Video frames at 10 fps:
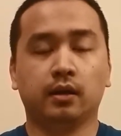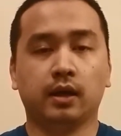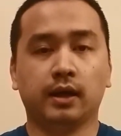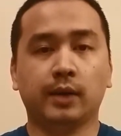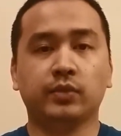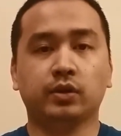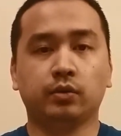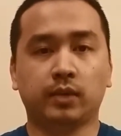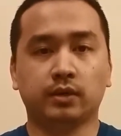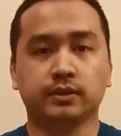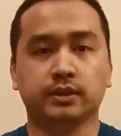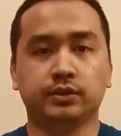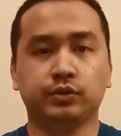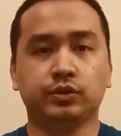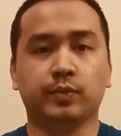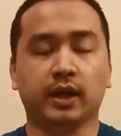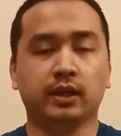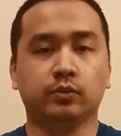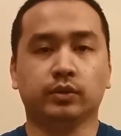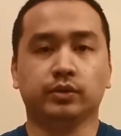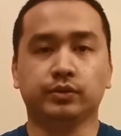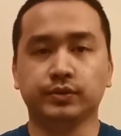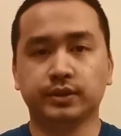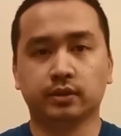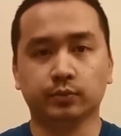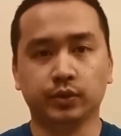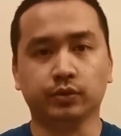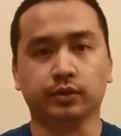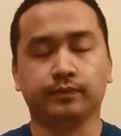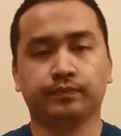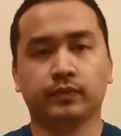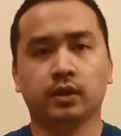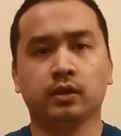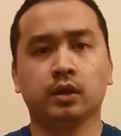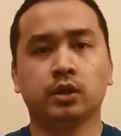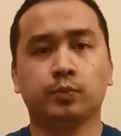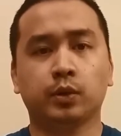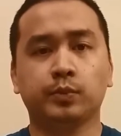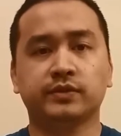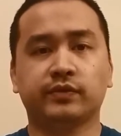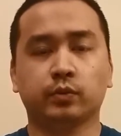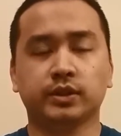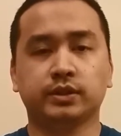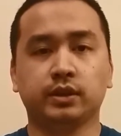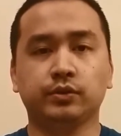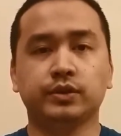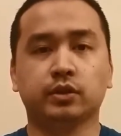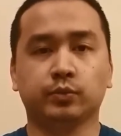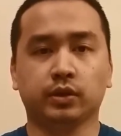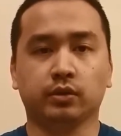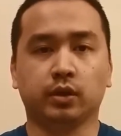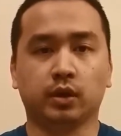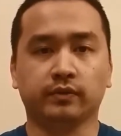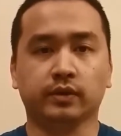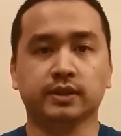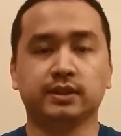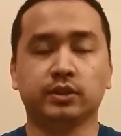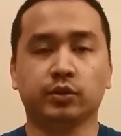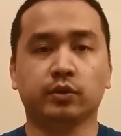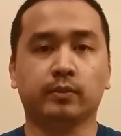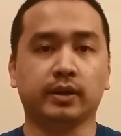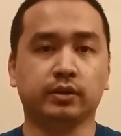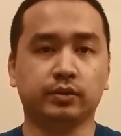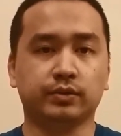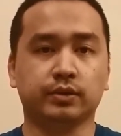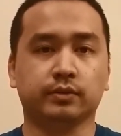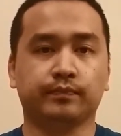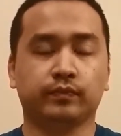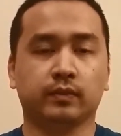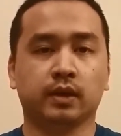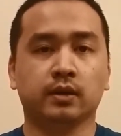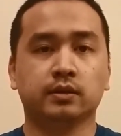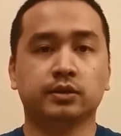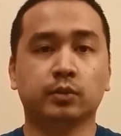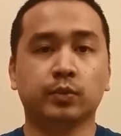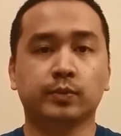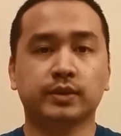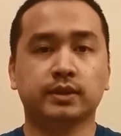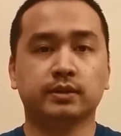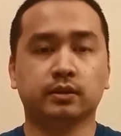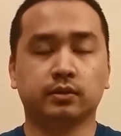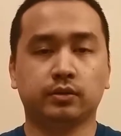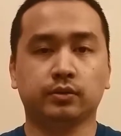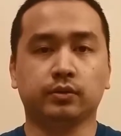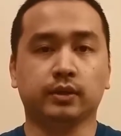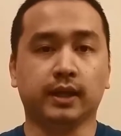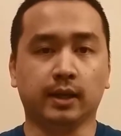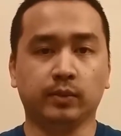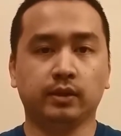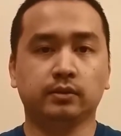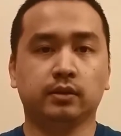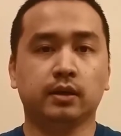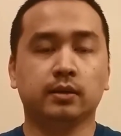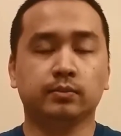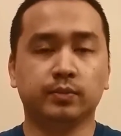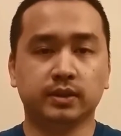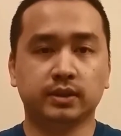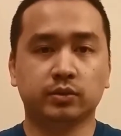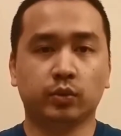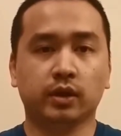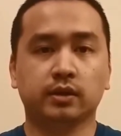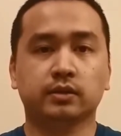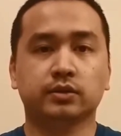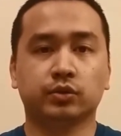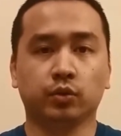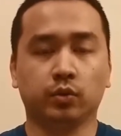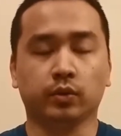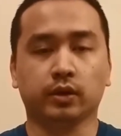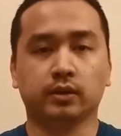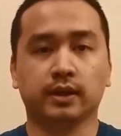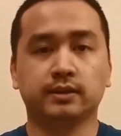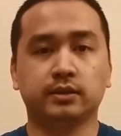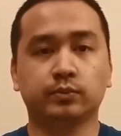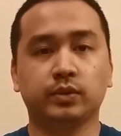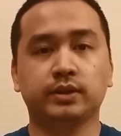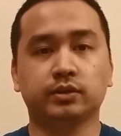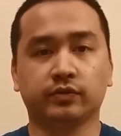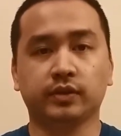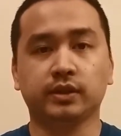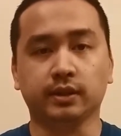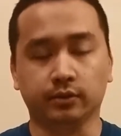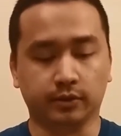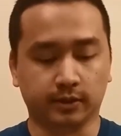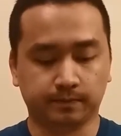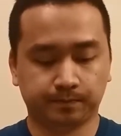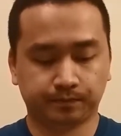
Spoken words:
An optical mouse is used by anyone who uses a computer. The purpose for which they use the computer, however, is determined by the user. Some purposes include gaming, business work, schoolwork, and simply surfing the internet.